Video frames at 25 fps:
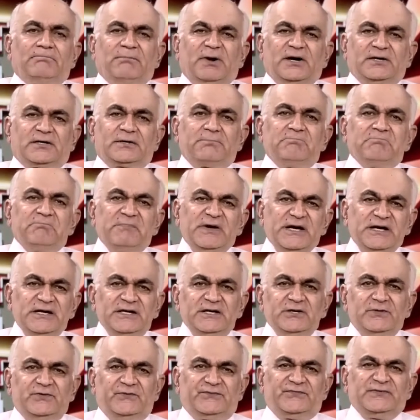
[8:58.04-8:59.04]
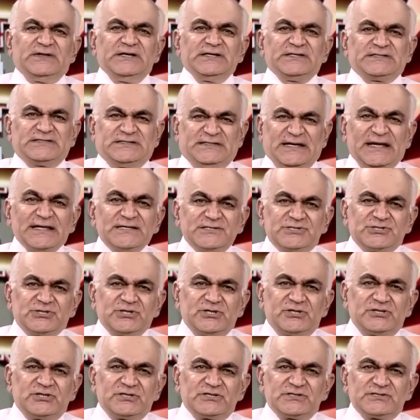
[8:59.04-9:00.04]
But many of the
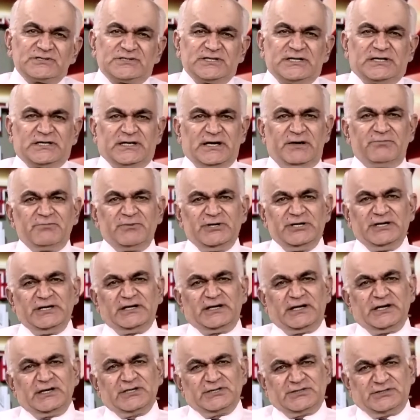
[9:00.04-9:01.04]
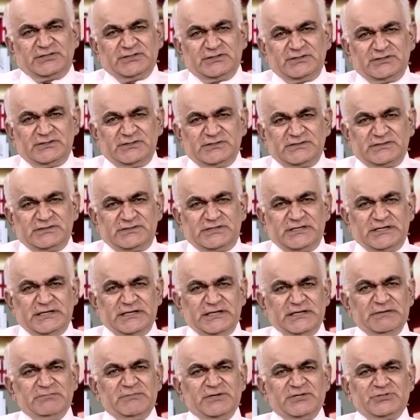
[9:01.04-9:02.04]
sensors, the communications, the